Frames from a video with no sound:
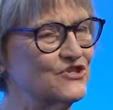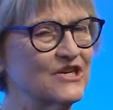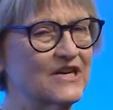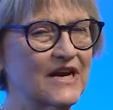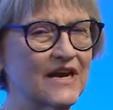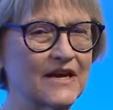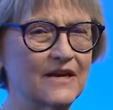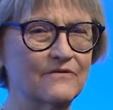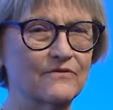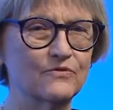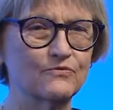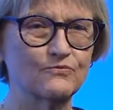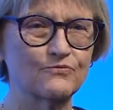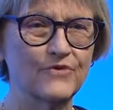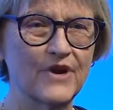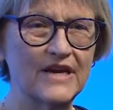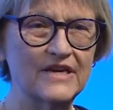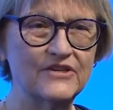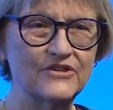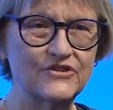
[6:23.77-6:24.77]
she kind of
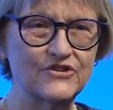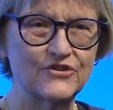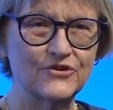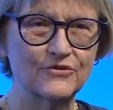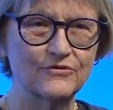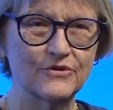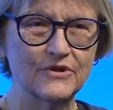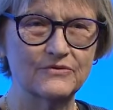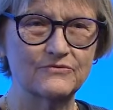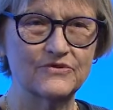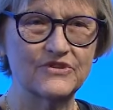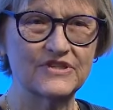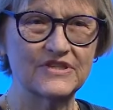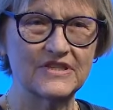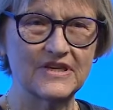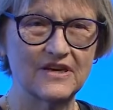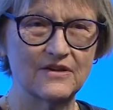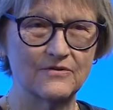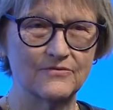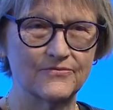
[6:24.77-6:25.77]
erased her own
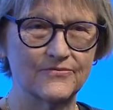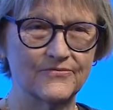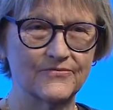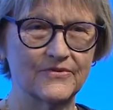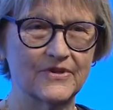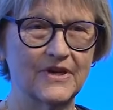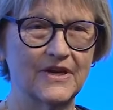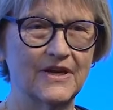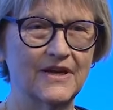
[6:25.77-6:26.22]
self